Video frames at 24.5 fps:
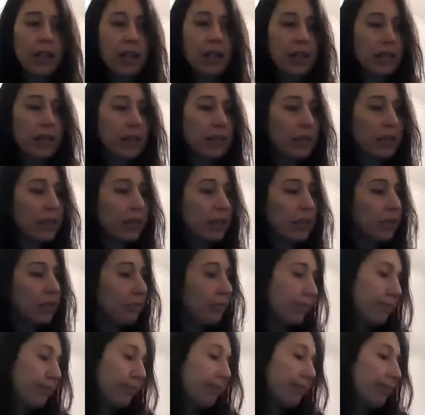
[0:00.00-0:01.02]
And
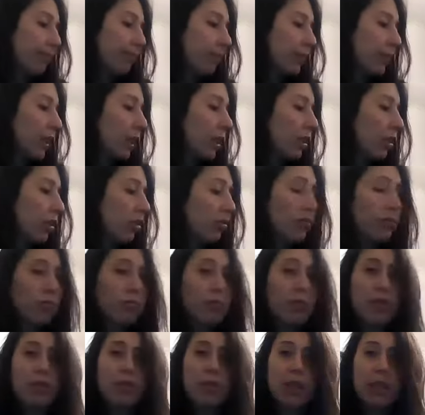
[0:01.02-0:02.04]
no,
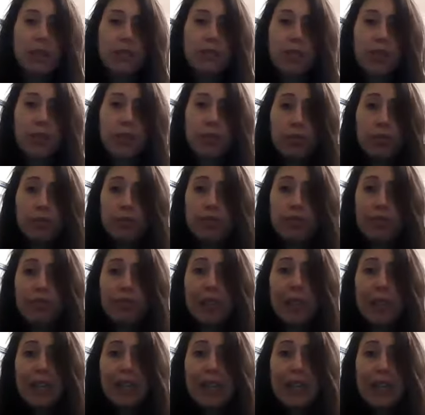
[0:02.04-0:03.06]
it's great for you.
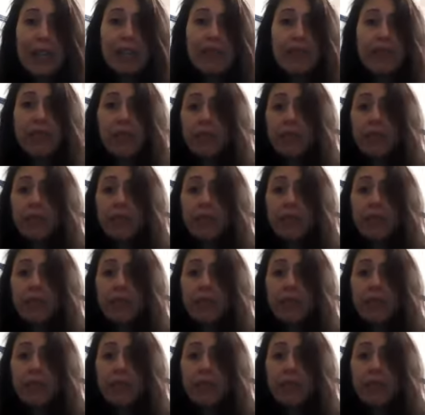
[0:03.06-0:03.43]
If